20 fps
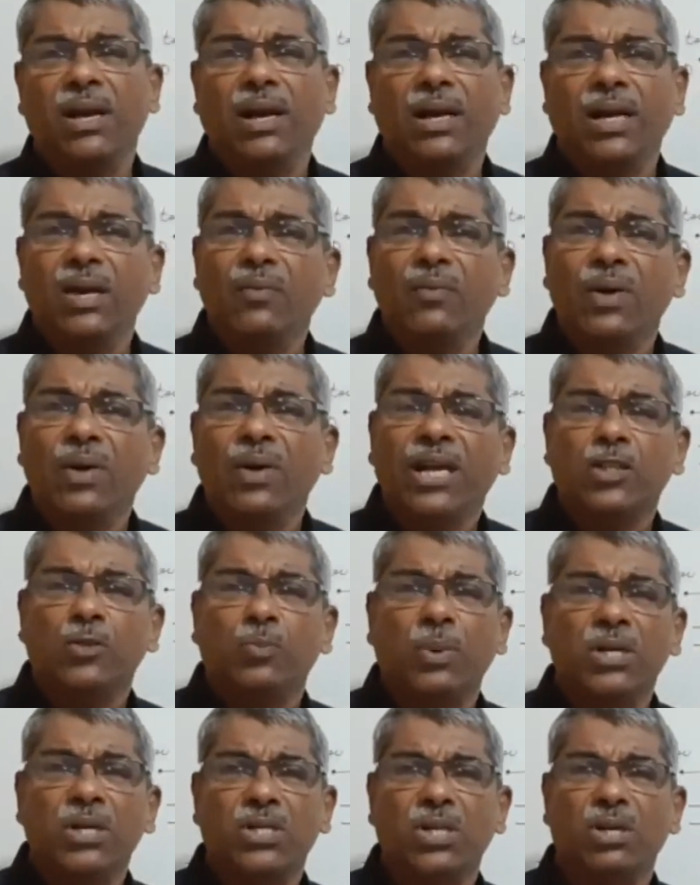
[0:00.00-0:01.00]
give an
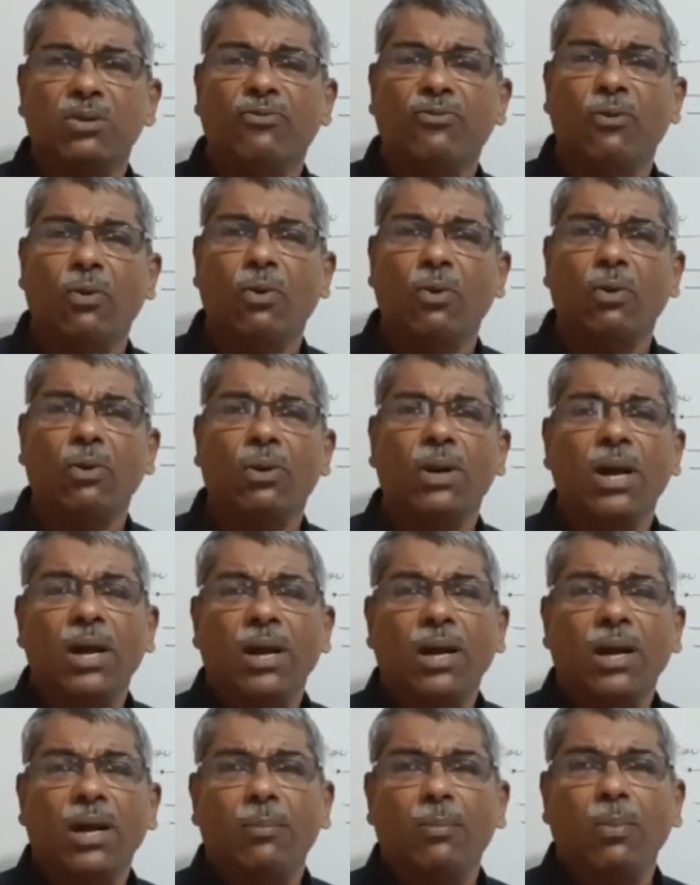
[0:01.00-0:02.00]
expression for
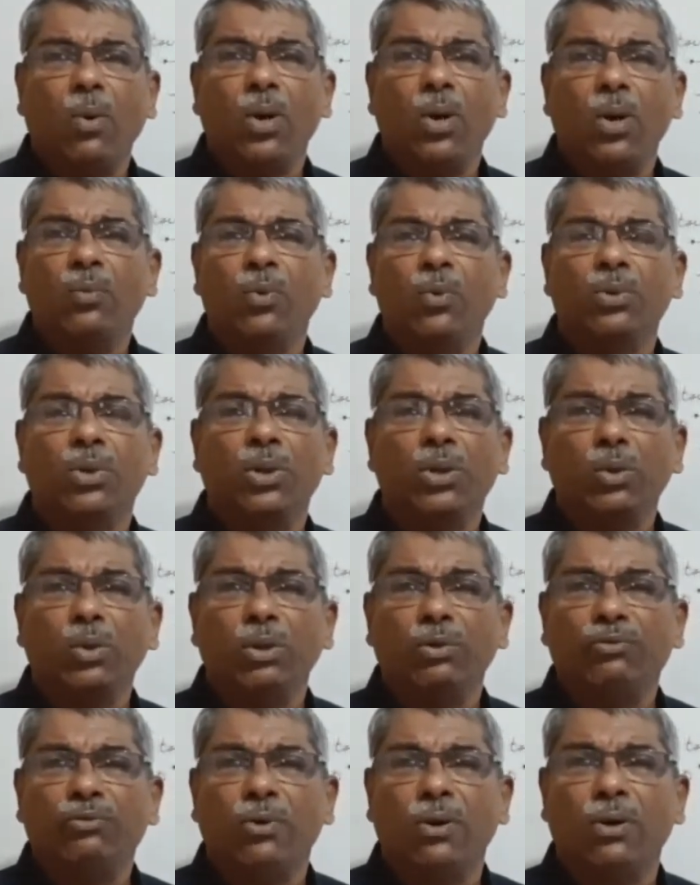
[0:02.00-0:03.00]
a body move the
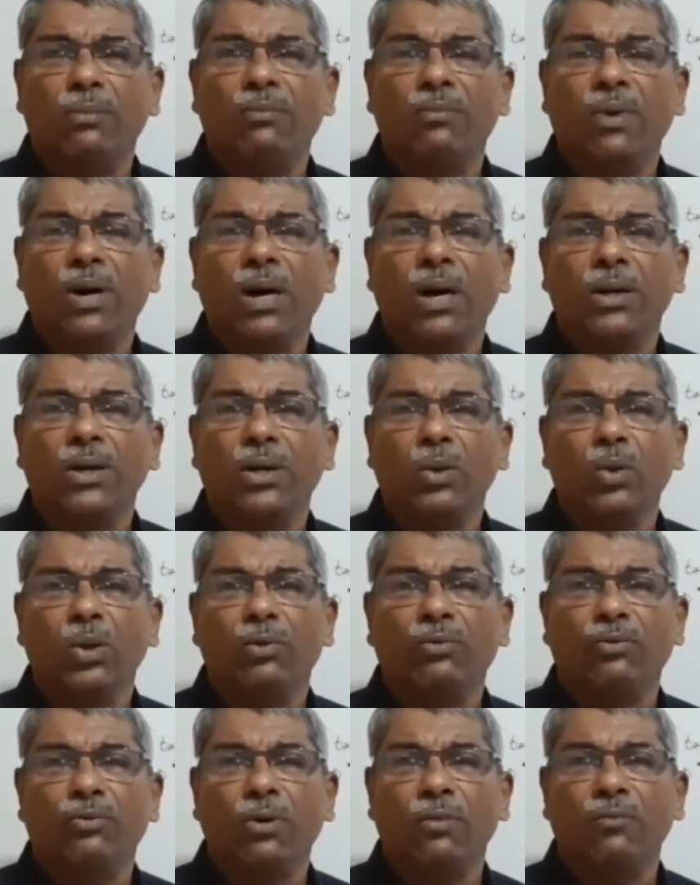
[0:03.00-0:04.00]
uniform
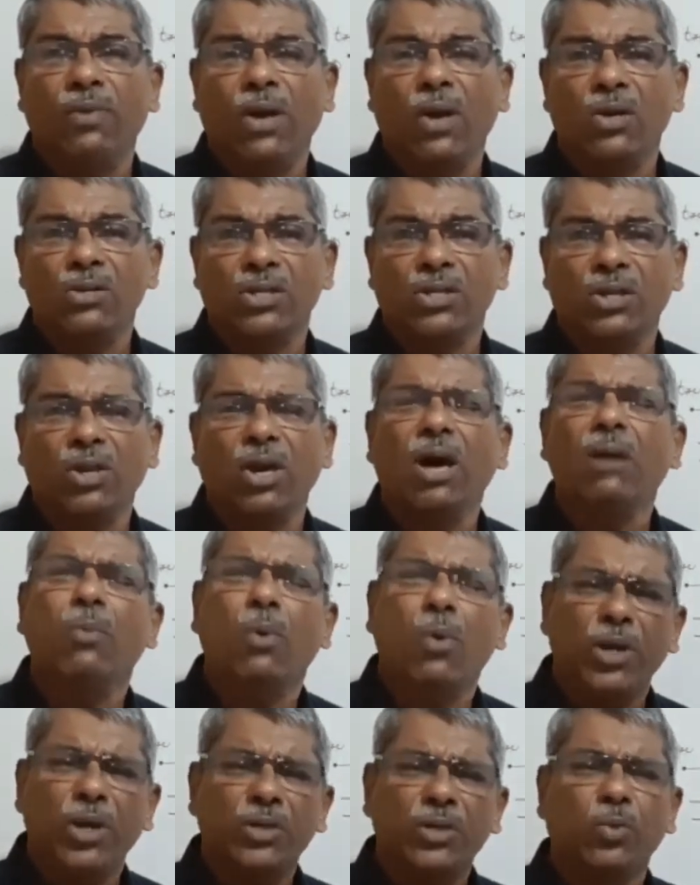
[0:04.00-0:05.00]
velocity or
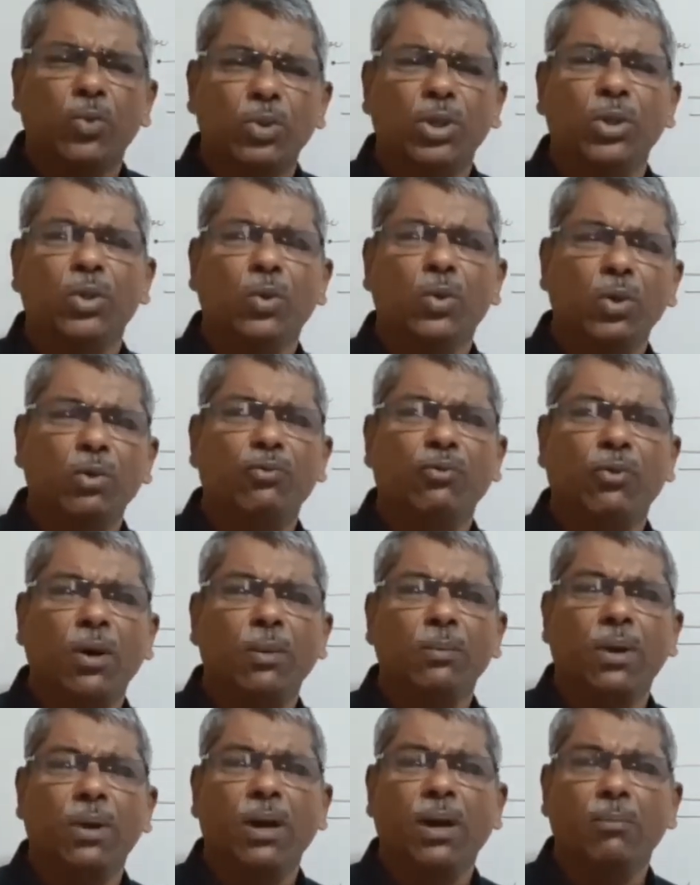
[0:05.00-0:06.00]
bodies move the uniform
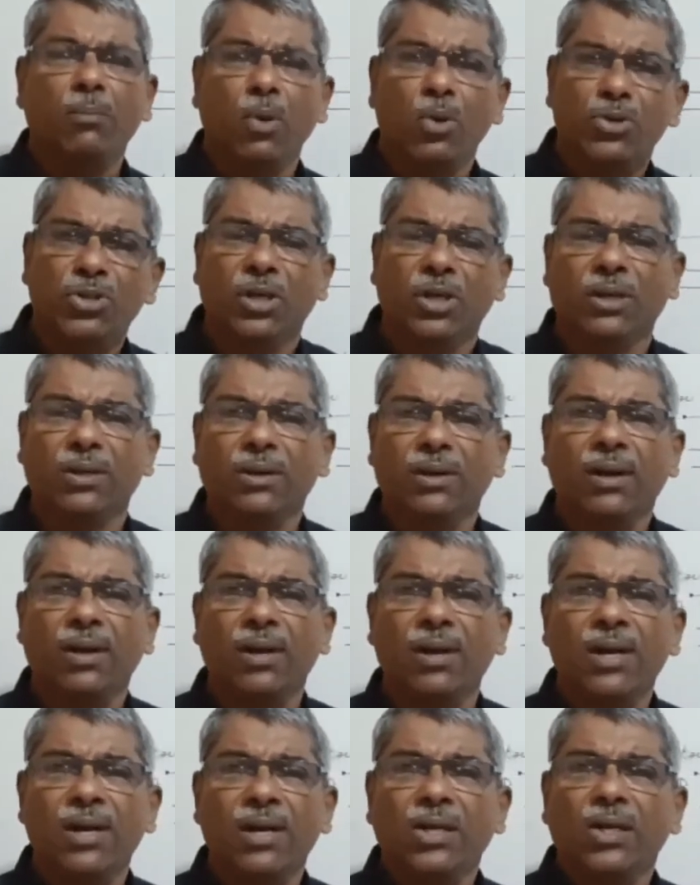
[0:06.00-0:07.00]
motion.
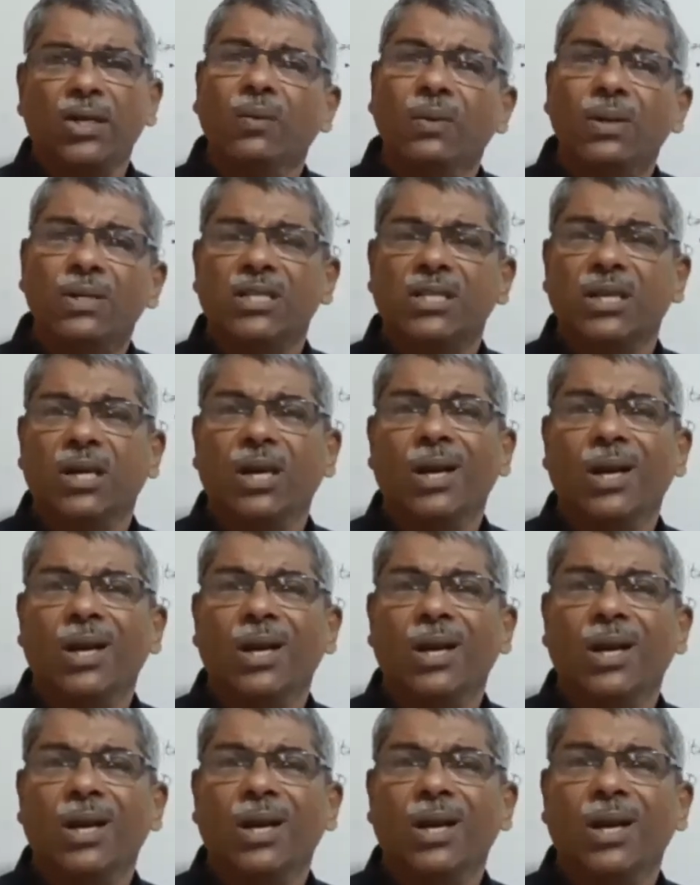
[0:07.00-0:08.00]
You will say,
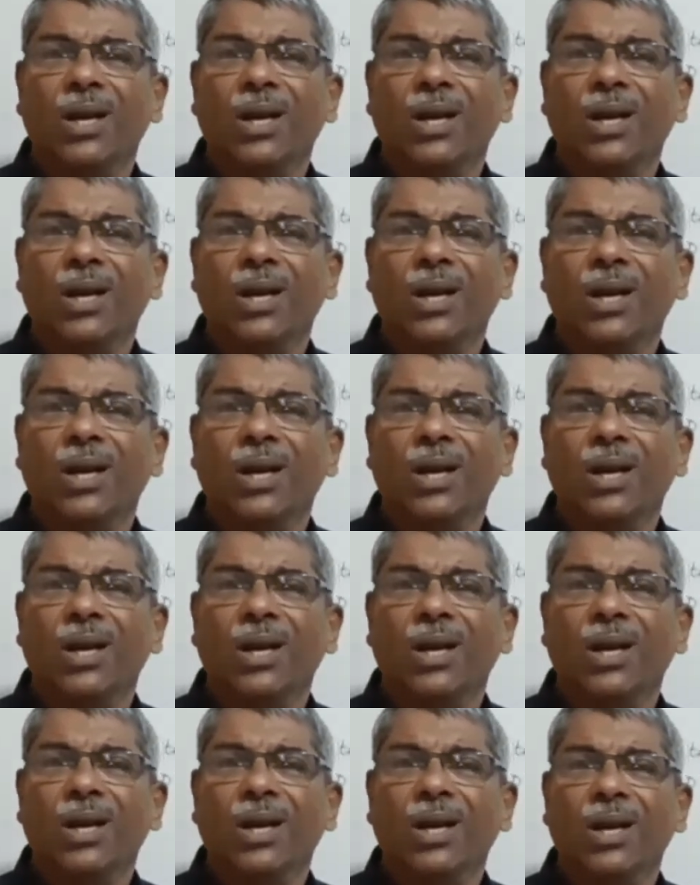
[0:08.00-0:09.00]
sir, V
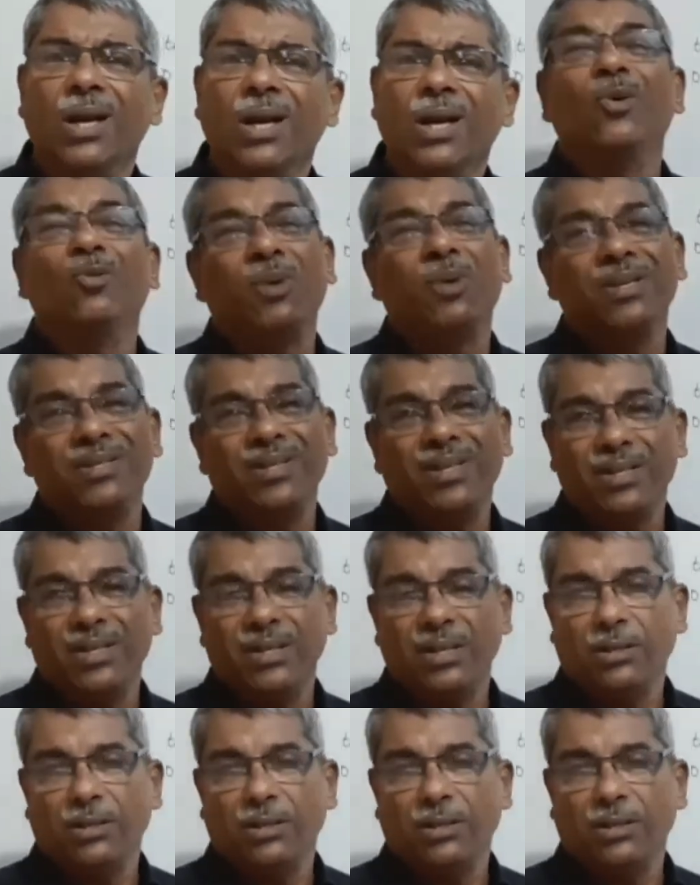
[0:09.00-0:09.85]
is equal to U plus AT.